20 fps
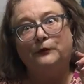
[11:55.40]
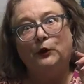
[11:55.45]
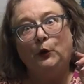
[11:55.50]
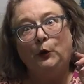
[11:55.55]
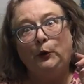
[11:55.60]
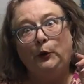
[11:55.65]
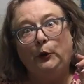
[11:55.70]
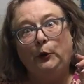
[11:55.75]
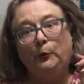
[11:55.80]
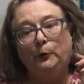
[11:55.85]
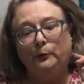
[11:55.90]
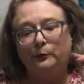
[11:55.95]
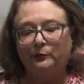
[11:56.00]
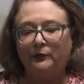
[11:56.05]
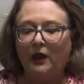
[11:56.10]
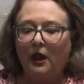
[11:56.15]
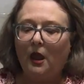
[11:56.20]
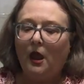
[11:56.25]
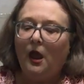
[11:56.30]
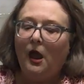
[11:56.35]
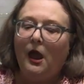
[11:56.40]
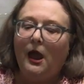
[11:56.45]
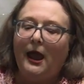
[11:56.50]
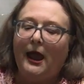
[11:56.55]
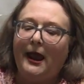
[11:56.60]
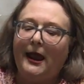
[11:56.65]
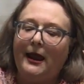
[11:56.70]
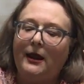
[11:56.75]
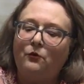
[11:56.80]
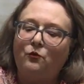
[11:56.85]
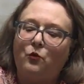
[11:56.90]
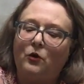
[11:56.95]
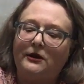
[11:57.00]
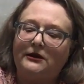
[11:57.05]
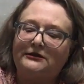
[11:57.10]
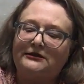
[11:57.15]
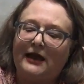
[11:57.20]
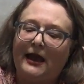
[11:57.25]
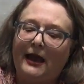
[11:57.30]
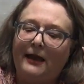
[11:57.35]
Who knew? And what
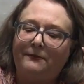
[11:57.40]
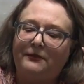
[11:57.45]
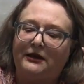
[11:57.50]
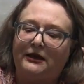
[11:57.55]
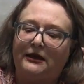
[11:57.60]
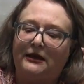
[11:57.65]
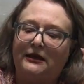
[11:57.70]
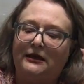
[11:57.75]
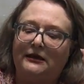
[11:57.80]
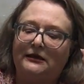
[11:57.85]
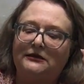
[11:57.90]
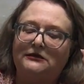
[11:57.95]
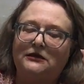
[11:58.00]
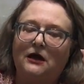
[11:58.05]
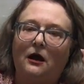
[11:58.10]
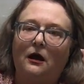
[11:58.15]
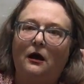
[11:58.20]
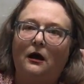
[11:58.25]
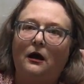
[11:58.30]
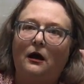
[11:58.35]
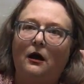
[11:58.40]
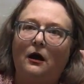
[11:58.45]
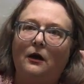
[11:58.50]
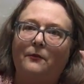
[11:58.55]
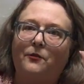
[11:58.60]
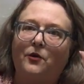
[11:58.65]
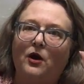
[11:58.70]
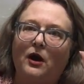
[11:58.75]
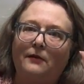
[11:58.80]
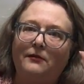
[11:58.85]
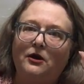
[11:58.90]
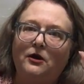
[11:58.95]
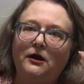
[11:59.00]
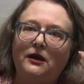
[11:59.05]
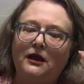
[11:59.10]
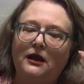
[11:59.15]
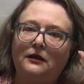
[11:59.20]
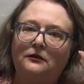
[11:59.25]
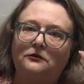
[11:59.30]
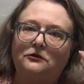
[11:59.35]
is happening is our primary
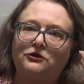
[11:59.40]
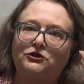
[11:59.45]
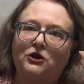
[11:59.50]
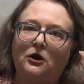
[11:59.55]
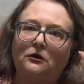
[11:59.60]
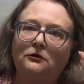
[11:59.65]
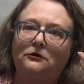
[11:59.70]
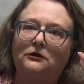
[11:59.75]
colors are